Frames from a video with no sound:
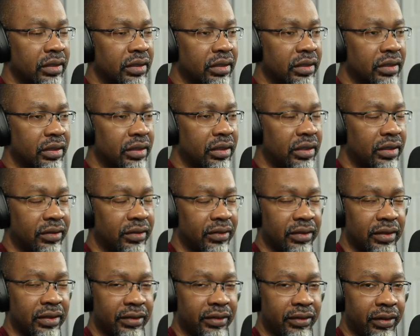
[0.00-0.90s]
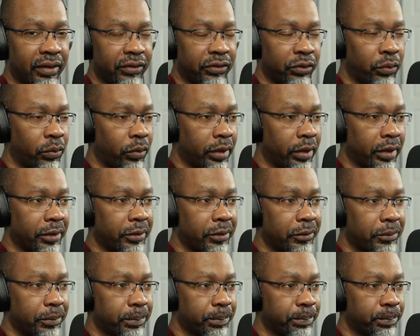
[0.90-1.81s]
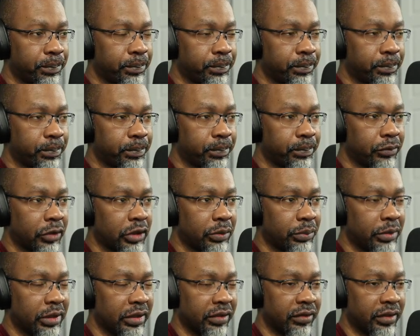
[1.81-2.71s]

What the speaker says: It takes a while because